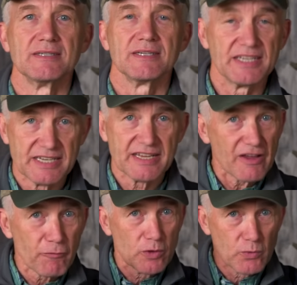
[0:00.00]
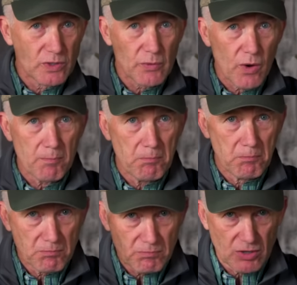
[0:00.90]
And if we really want
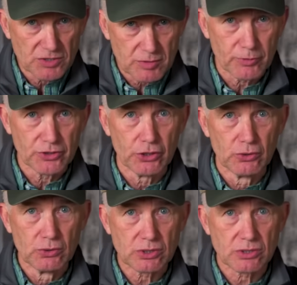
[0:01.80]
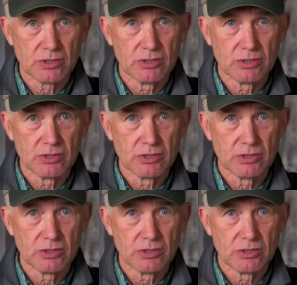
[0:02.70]
multiple use,